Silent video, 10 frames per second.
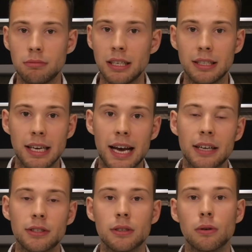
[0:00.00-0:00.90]

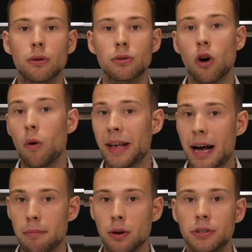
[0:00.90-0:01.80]
DTS or Dolby
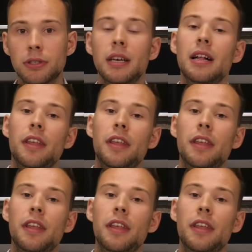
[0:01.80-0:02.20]
Atmos,